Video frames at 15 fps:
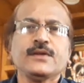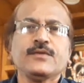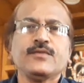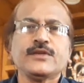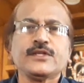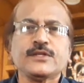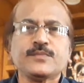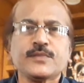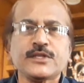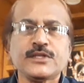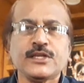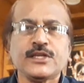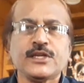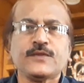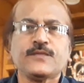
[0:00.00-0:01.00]
which is
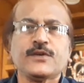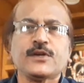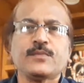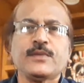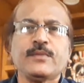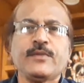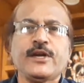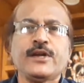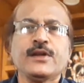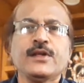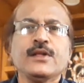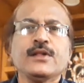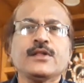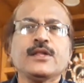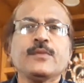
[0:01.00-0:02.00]
presented for payment,
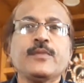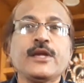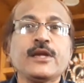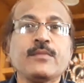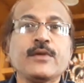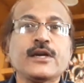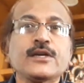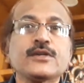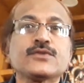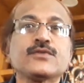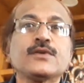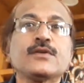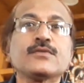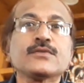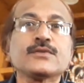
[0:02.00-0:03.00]
the paying banker should
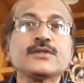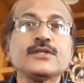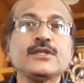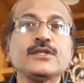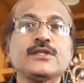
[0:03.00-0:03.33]
have to see